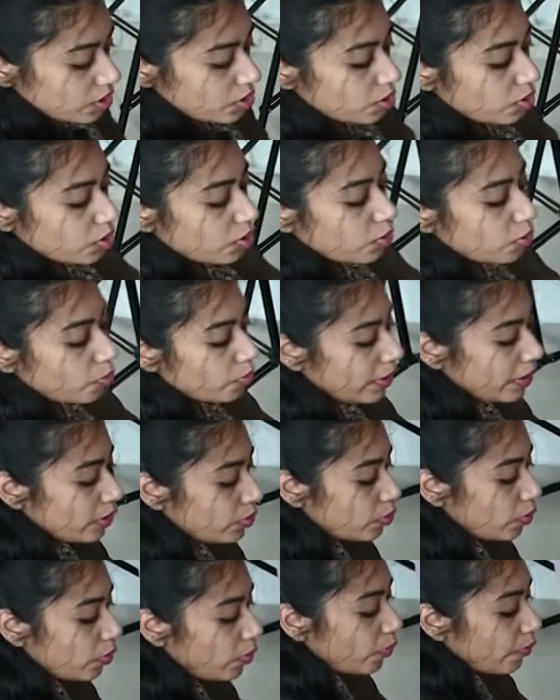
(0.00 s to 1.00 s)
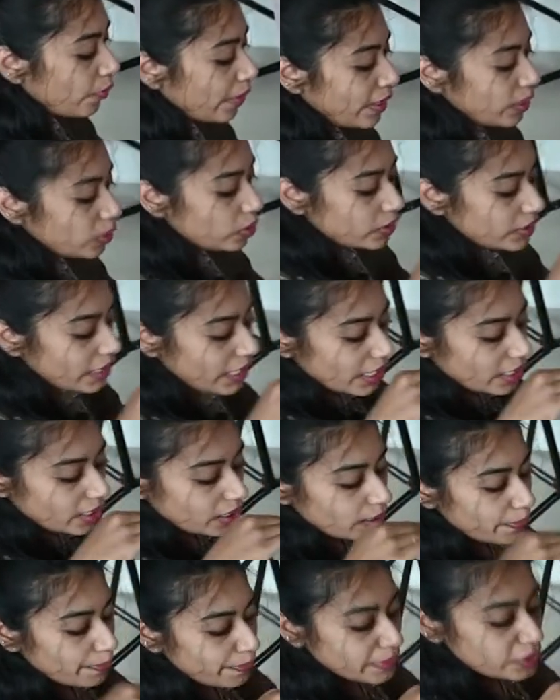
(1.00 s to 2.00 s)
So when you take
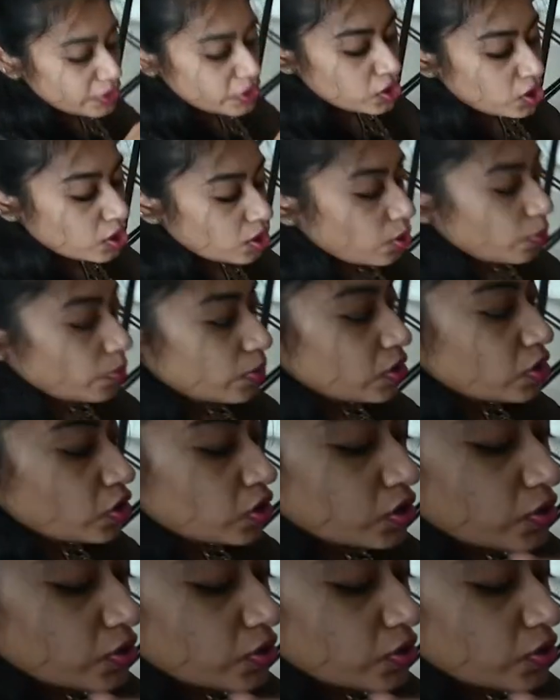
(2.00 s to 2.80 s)
a picture which